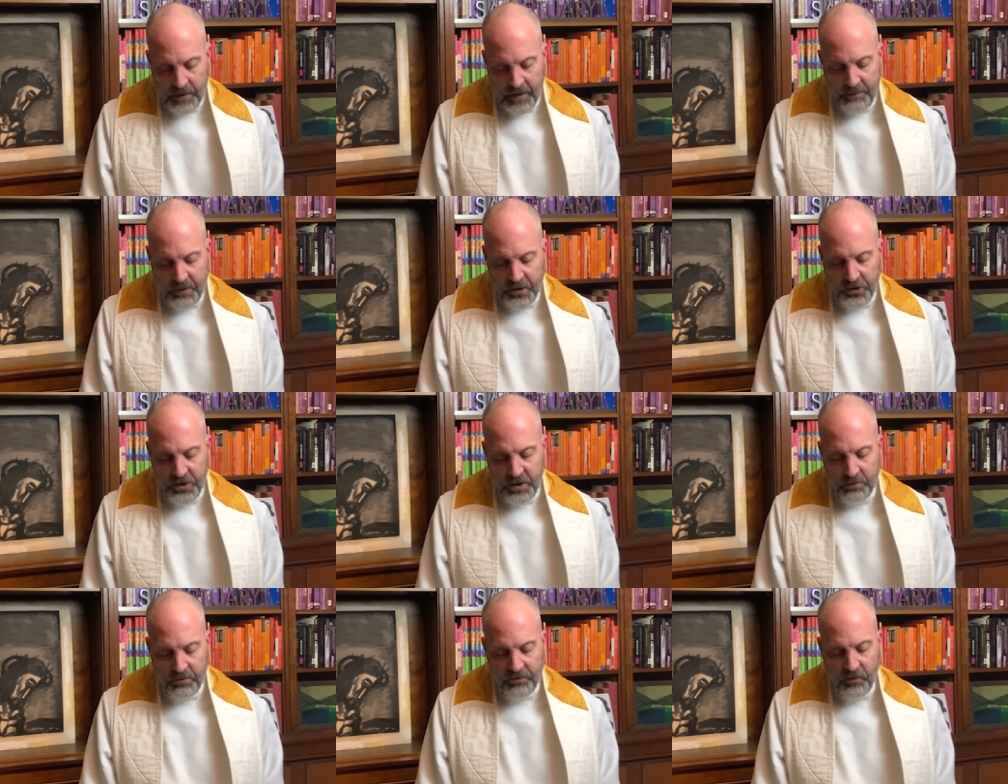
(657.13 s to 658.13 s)
I put the
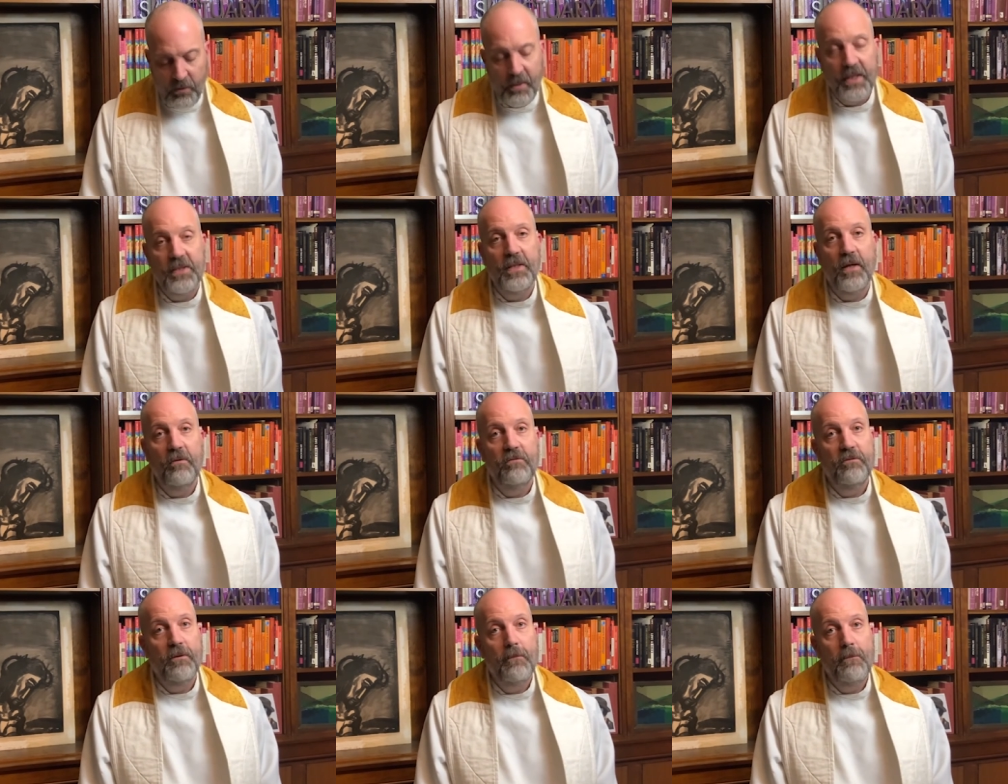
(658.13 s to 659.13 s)
sheep before
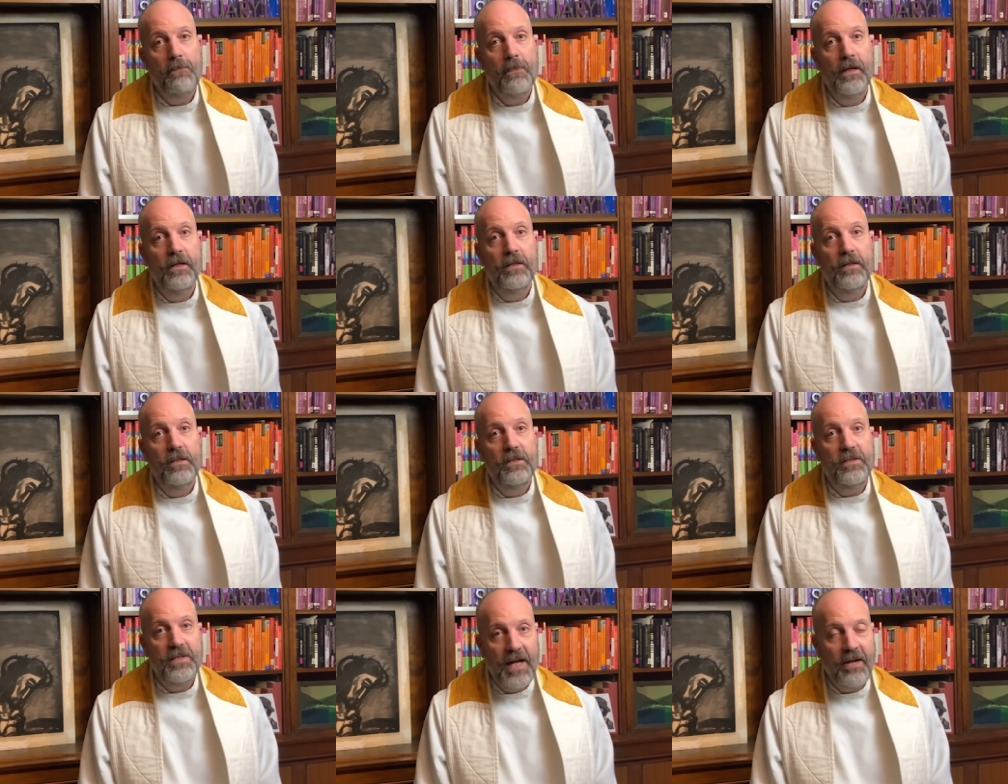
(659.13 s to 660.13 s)
myself,
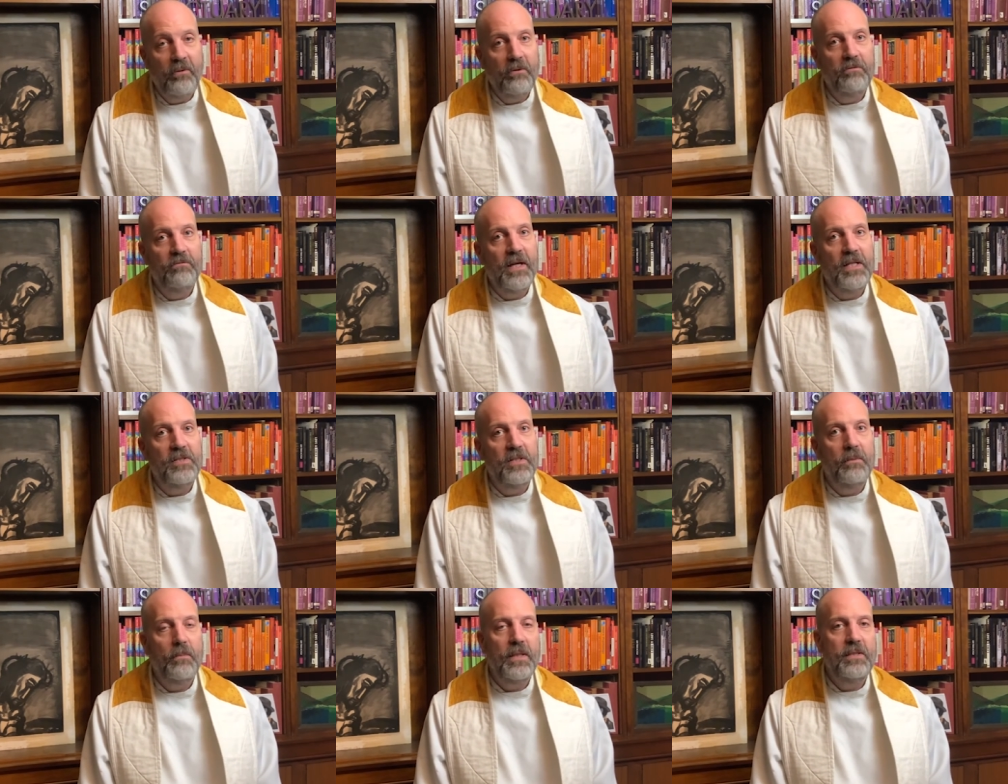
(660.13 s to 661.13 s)

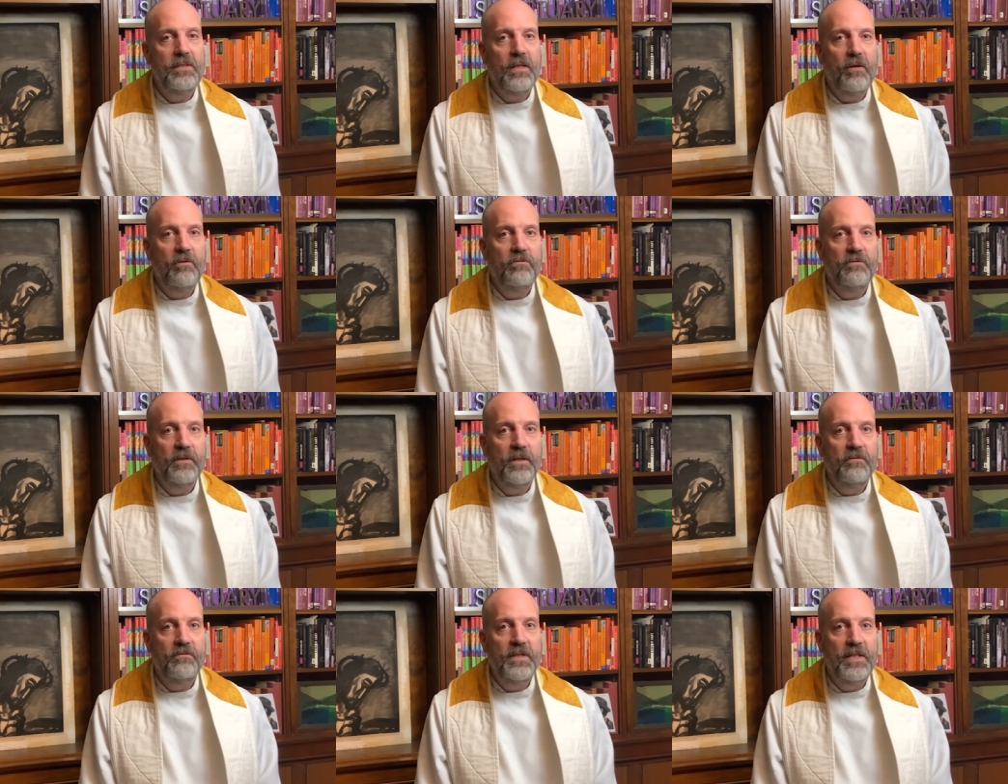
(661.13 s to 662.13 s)
sacrificing myself if